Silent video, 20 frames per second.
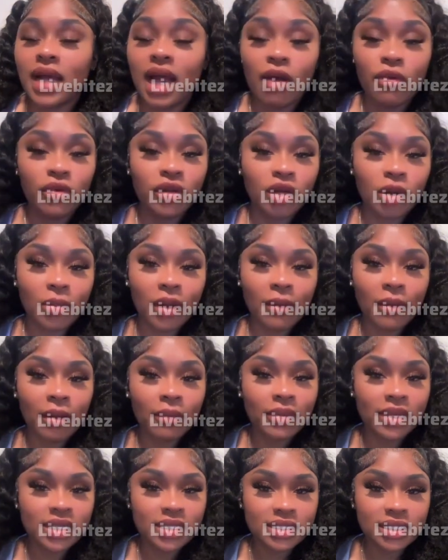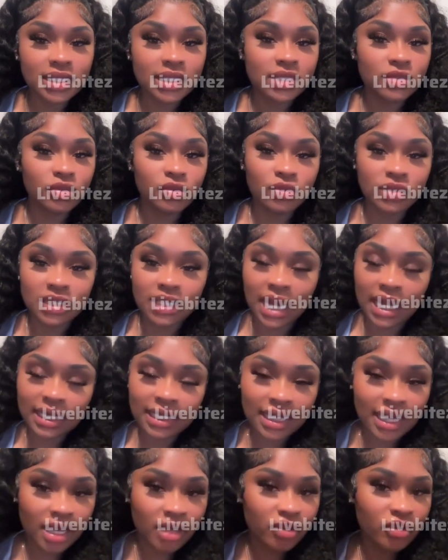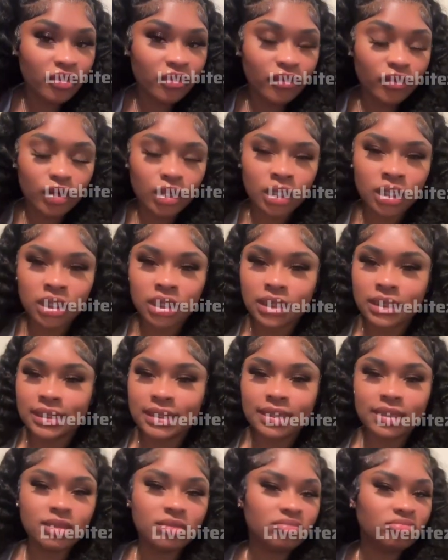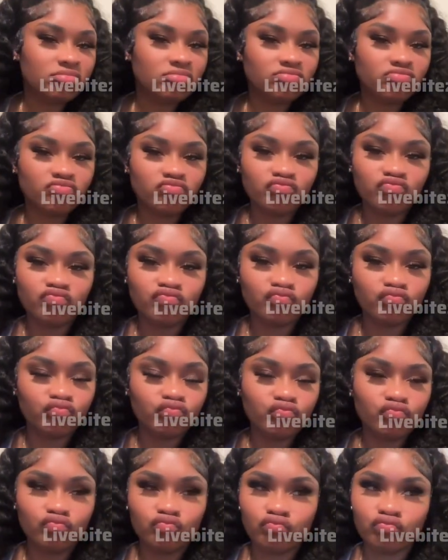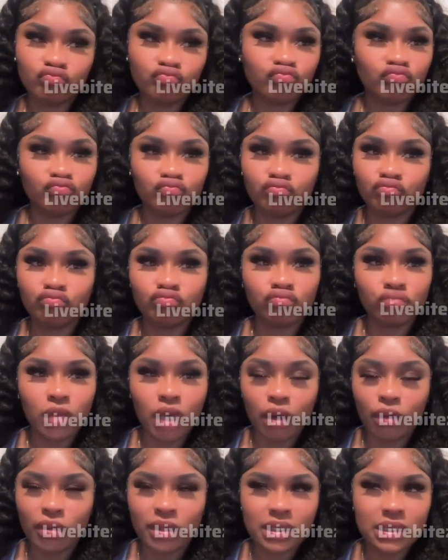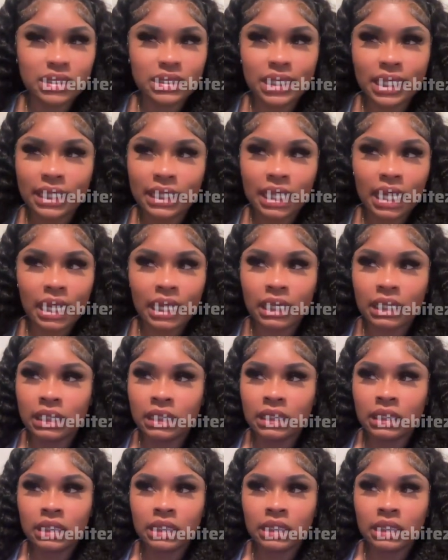I went on about my business. We was not together for a good, I want to say like